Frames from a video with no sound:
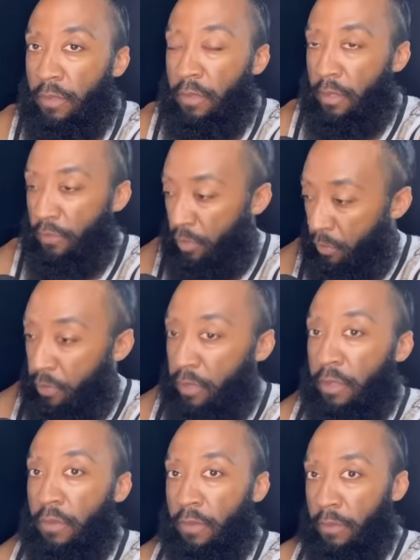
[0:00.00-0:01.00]
If you don't
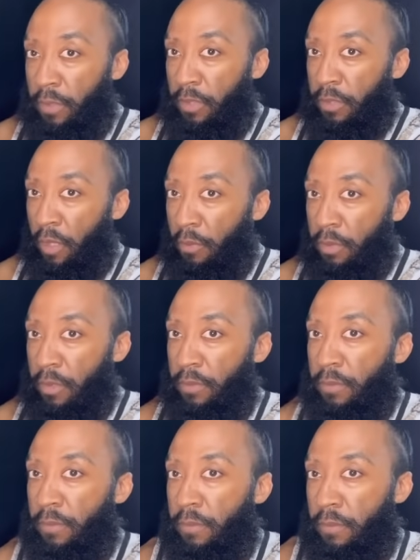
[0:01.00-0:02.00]
believe, you better start
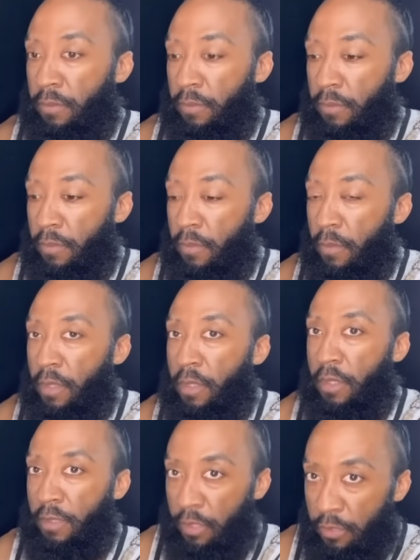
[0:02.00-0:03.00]
believing.
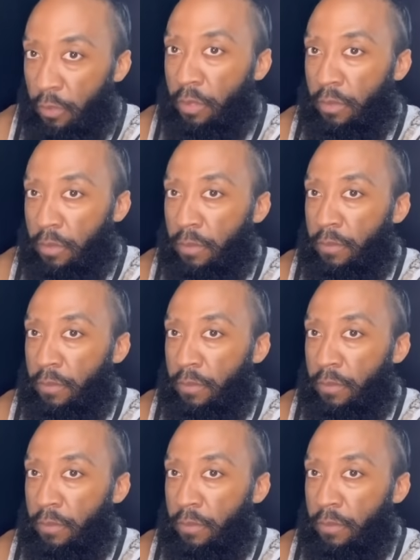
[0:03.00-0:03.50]
Because that's real.